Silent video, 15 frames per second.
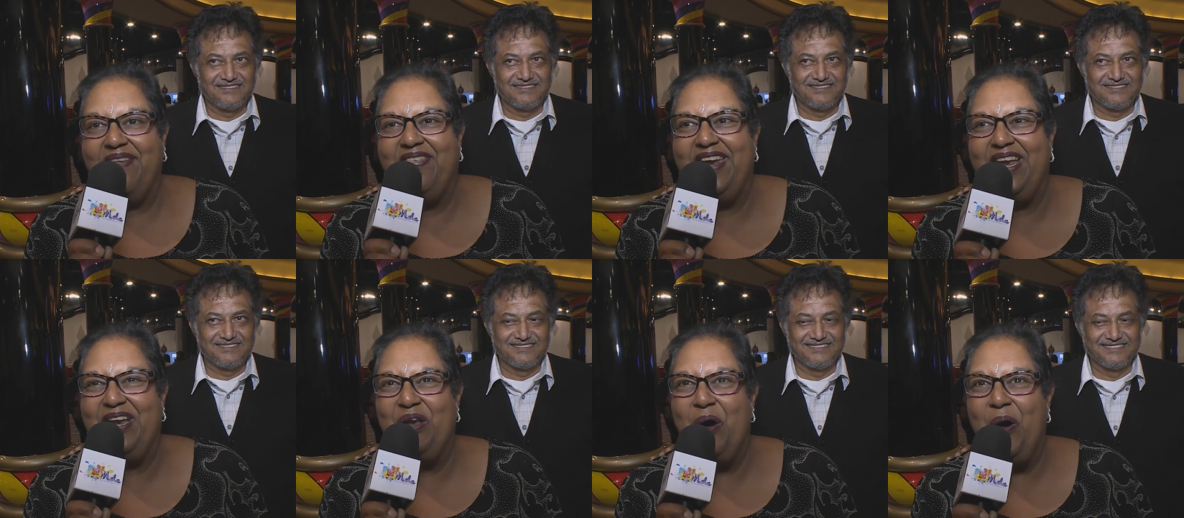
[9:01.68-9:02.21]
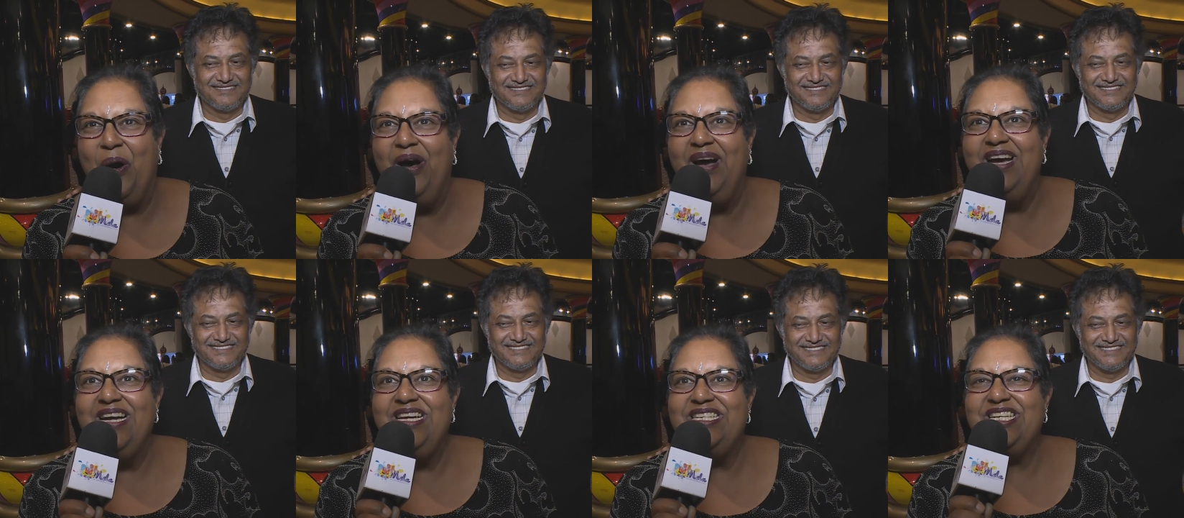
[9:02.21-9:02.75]
Speaker 1: mother-in-law.
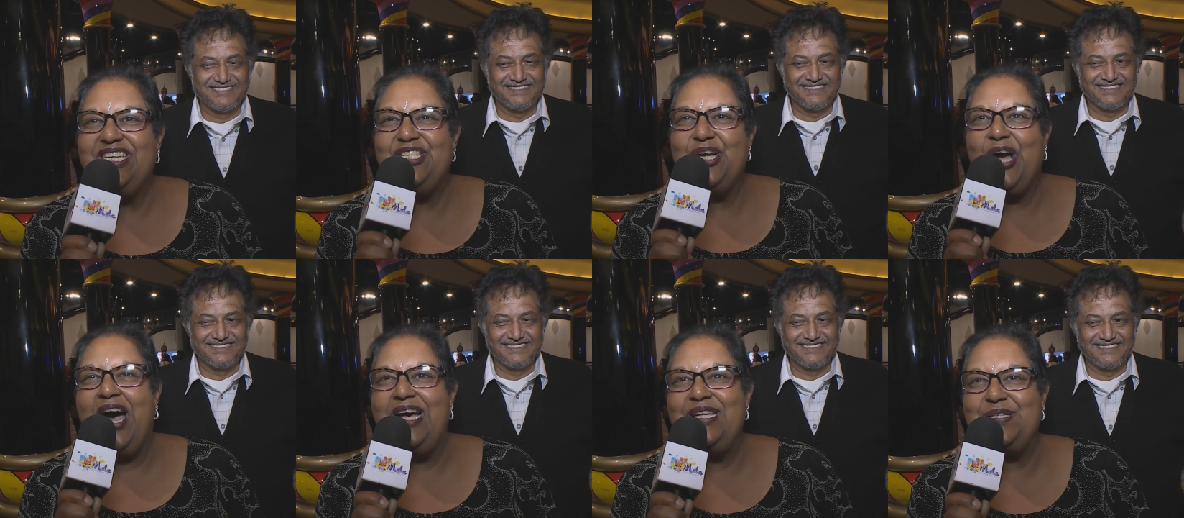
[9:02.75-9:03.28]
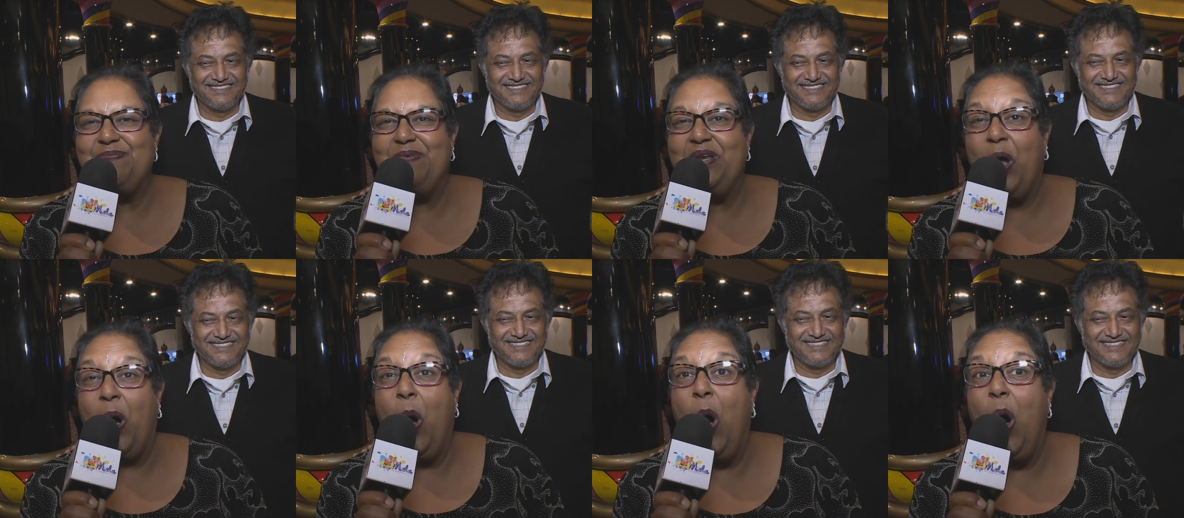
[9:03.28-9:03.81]
Treat your
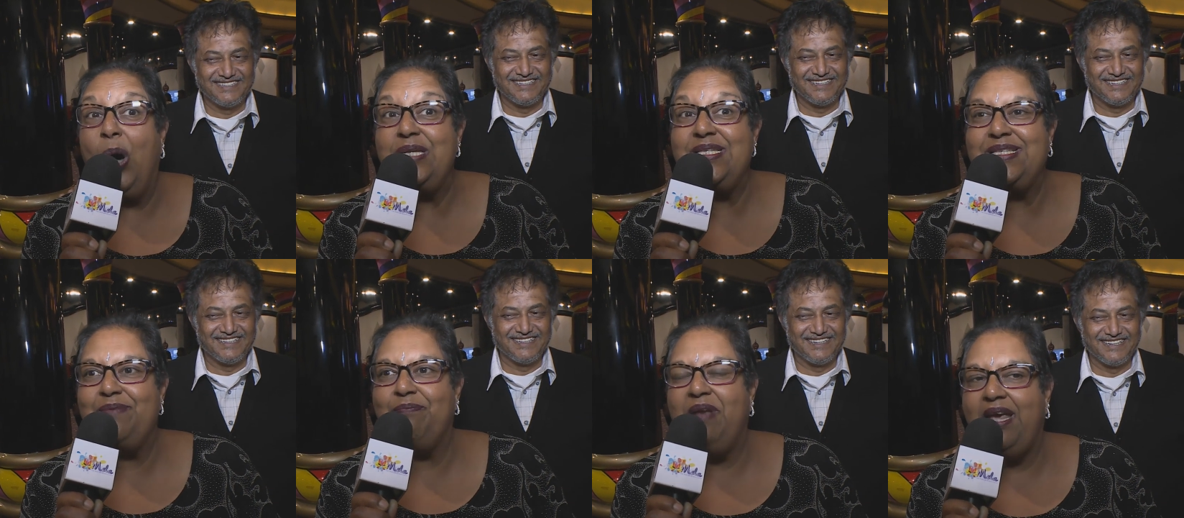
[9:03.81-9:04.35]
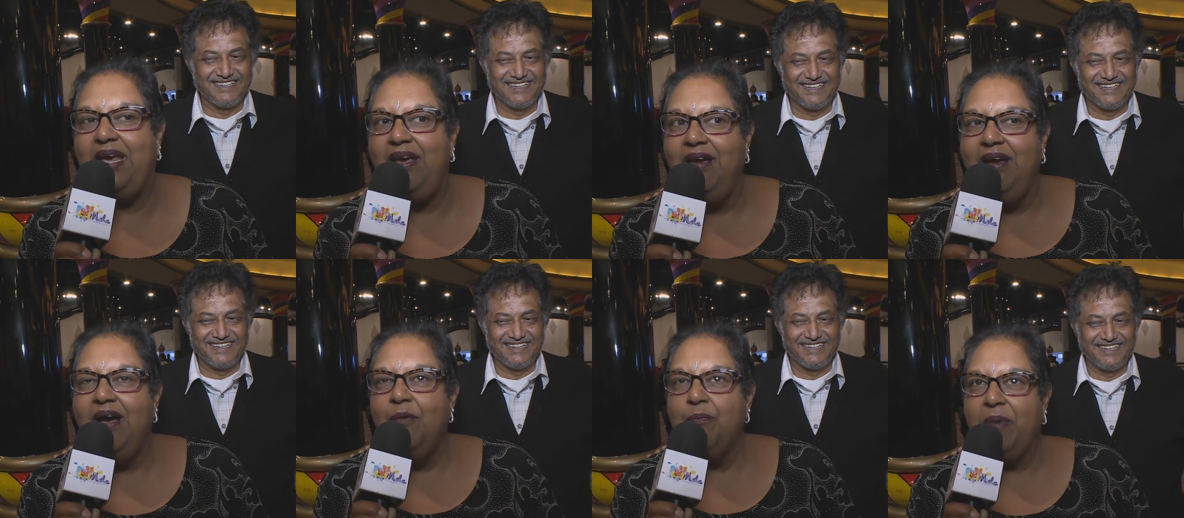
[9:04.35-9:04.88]
husband awesomely.
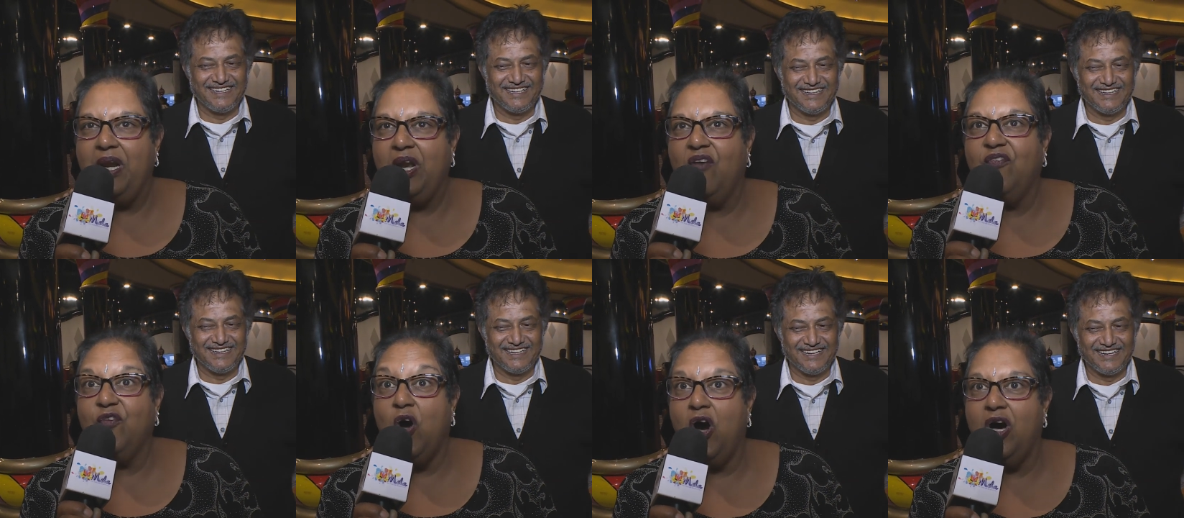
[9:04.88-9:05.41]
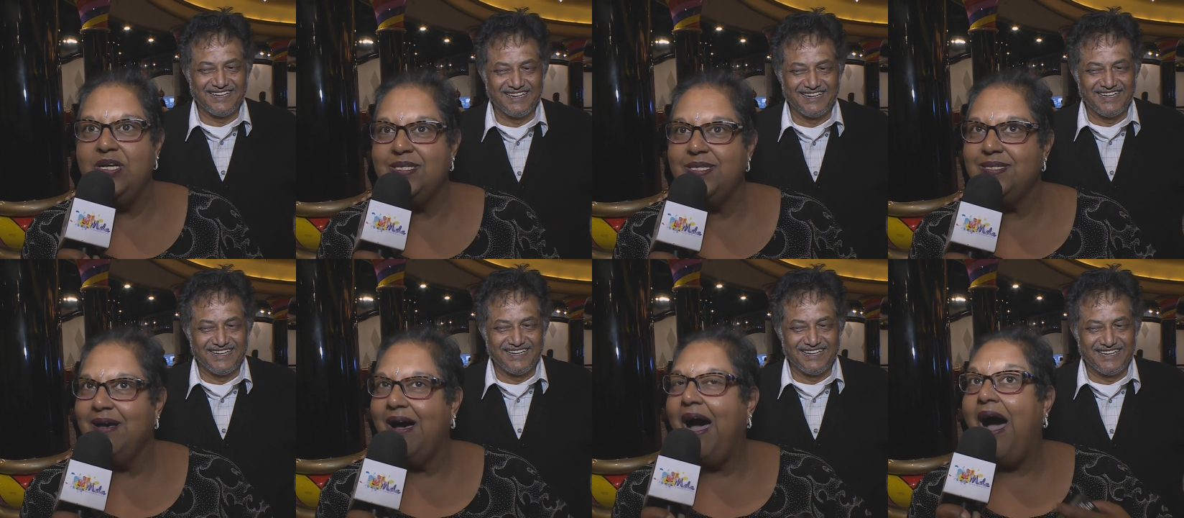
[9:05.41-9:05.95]
But of course,
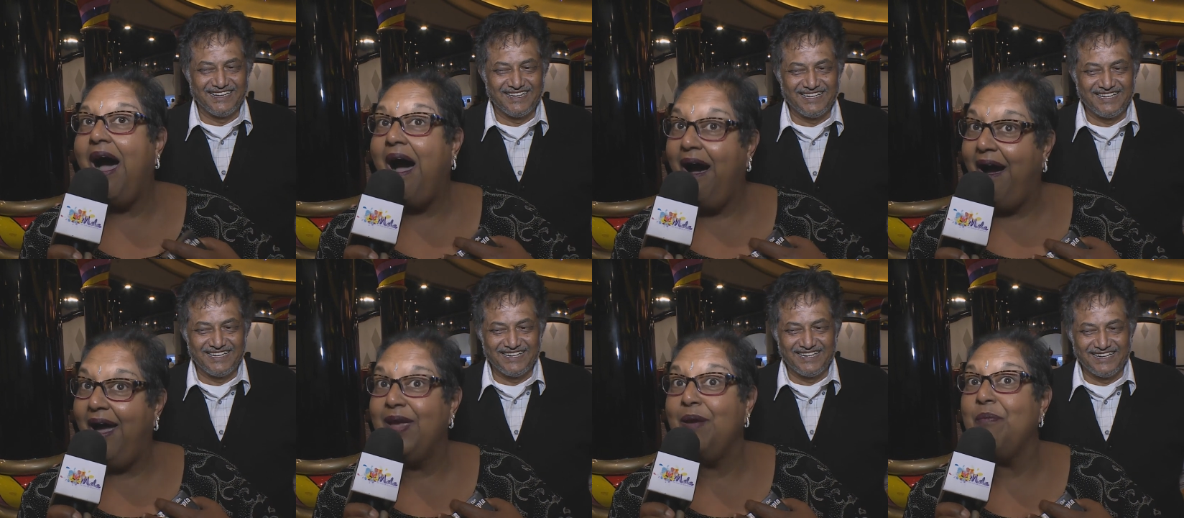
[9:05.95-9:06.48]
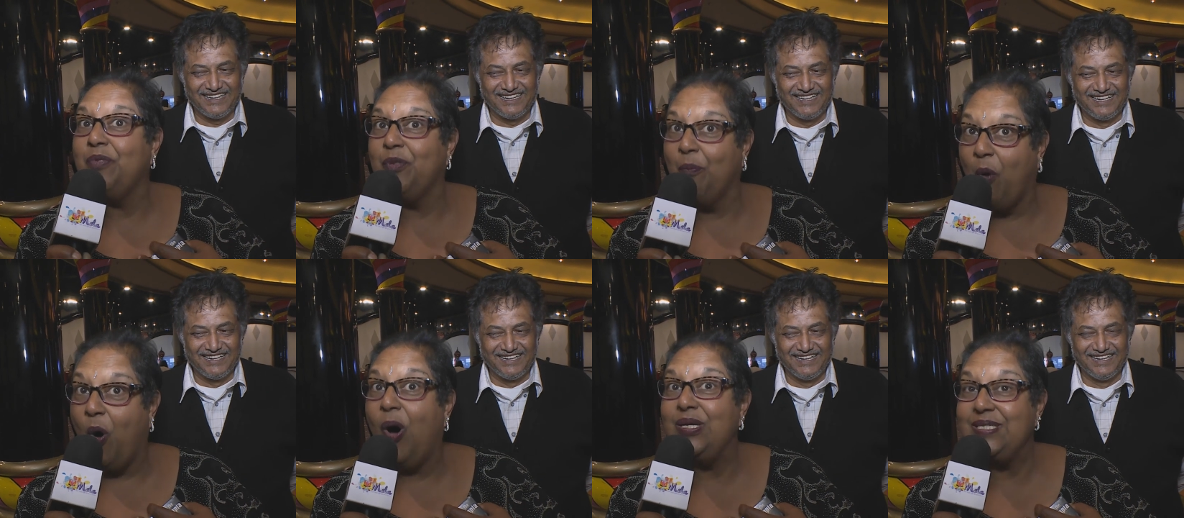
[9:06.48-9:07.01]
I am the
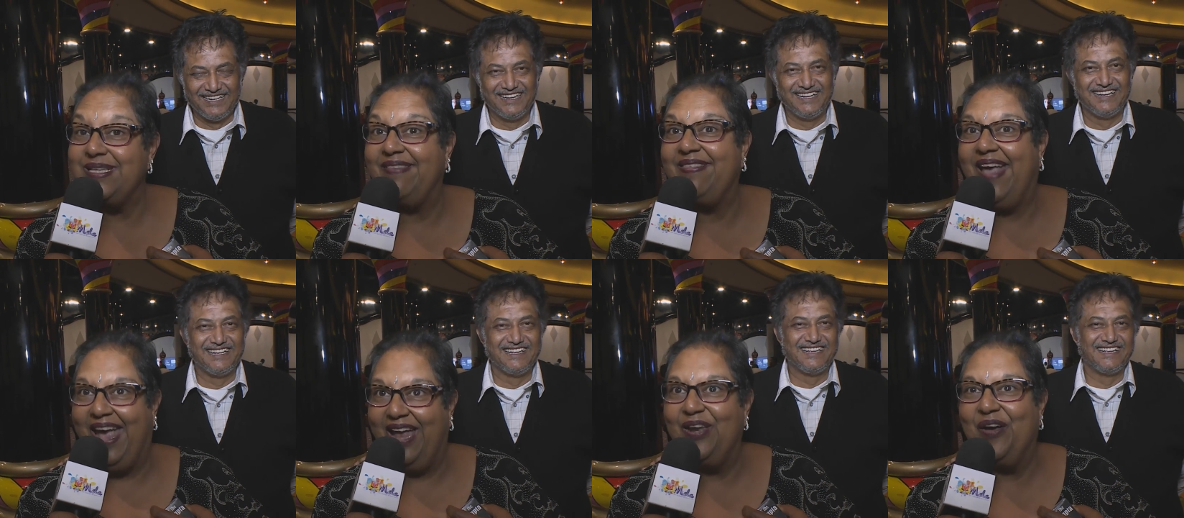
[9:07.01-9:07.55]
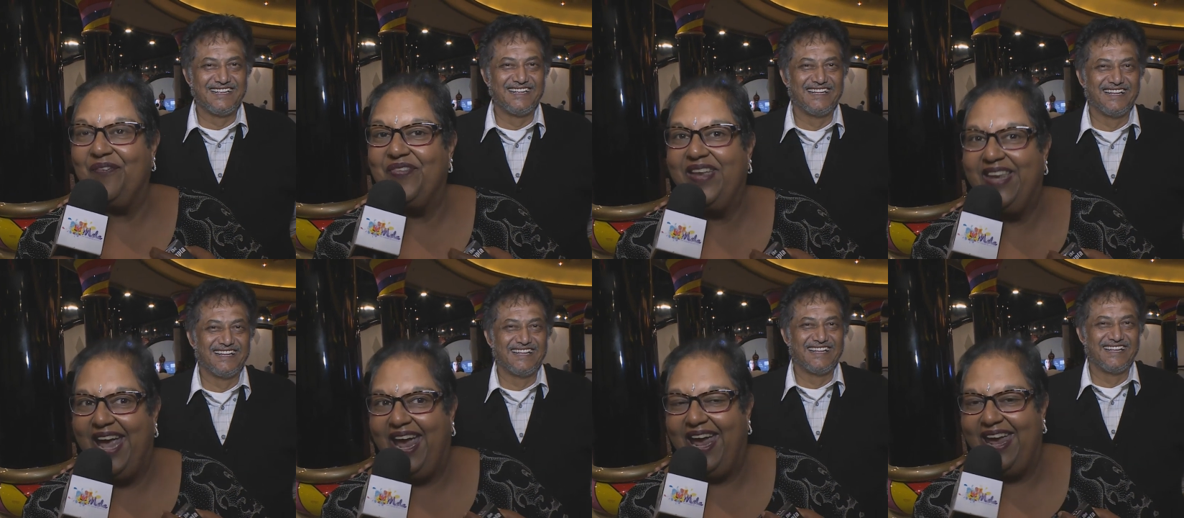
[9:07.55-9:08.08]
boss at the end of the